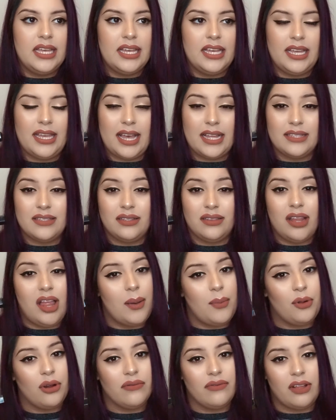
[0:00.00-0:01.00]
It adds a
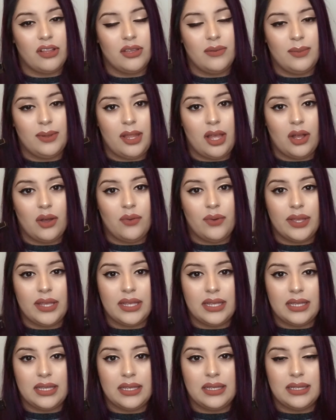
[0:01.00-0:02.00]
lot more volume a lot
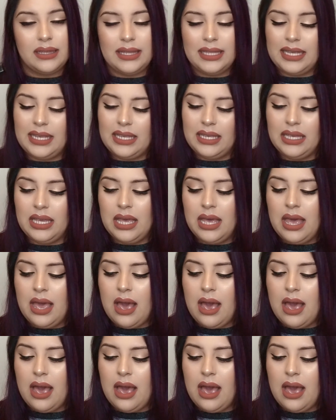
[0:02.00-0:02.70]
quickly.